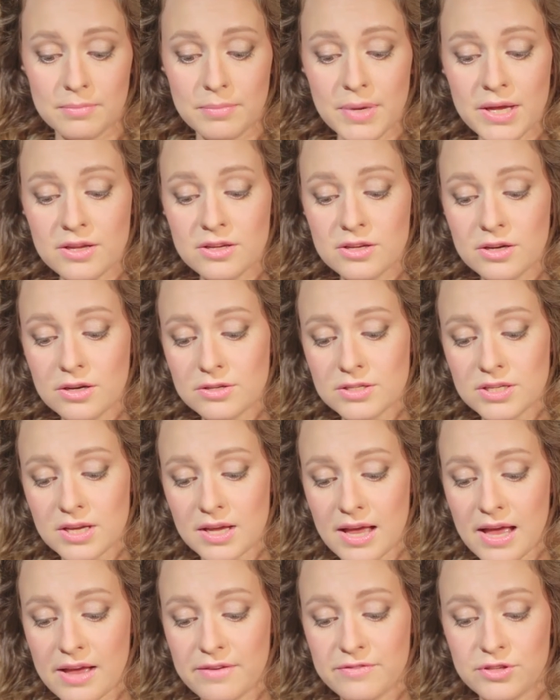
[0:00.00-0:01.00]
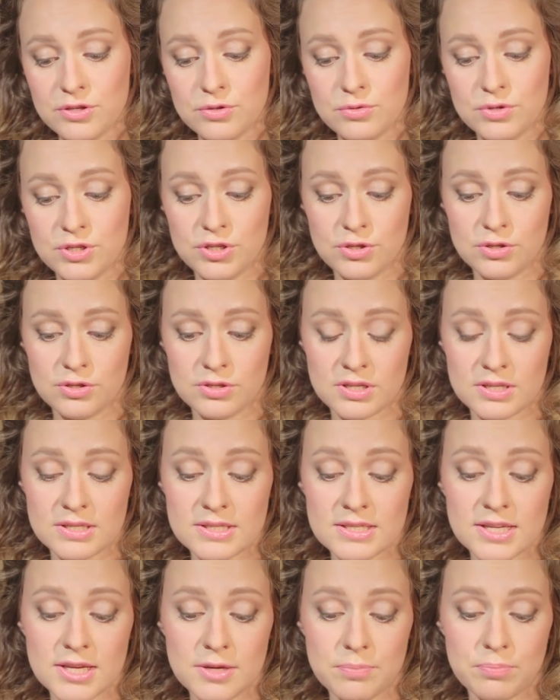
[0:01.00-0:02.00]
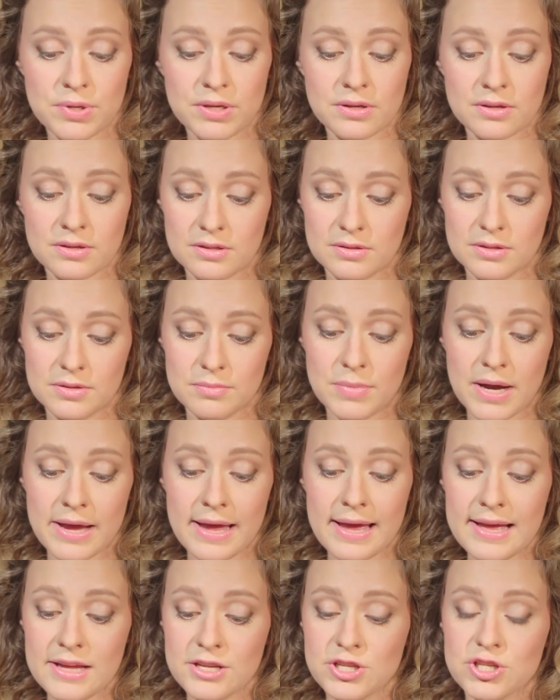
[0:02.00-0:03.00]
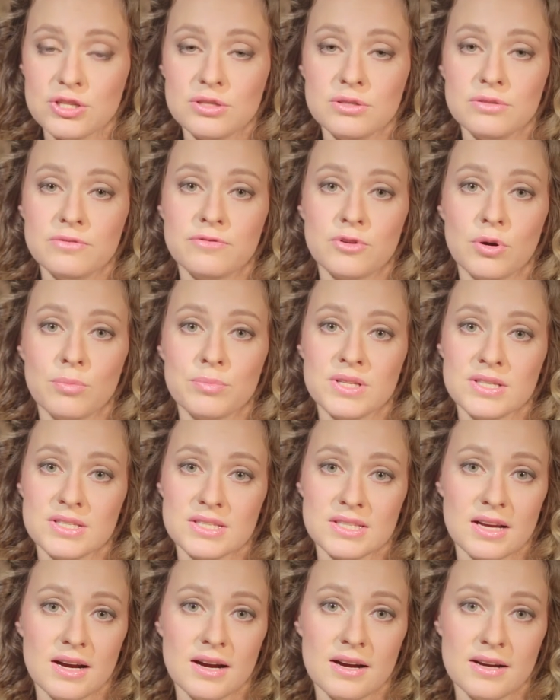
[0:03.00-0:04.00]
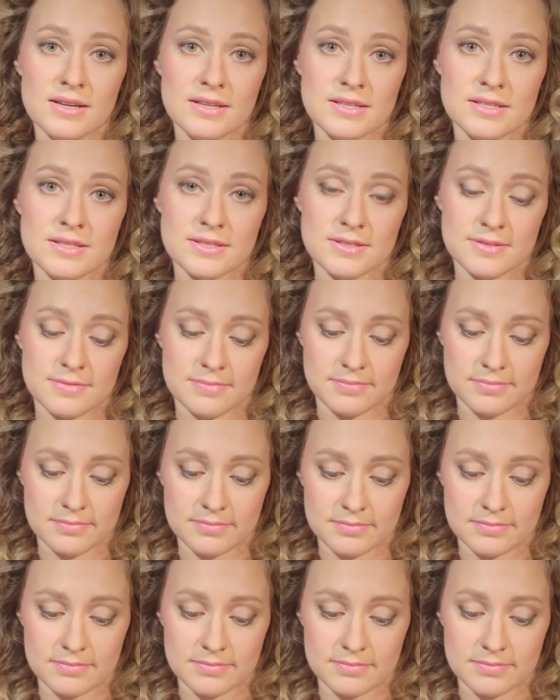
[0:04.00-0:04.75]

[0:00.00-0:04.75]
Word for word: May God have you in his keeping, my angel from the skies.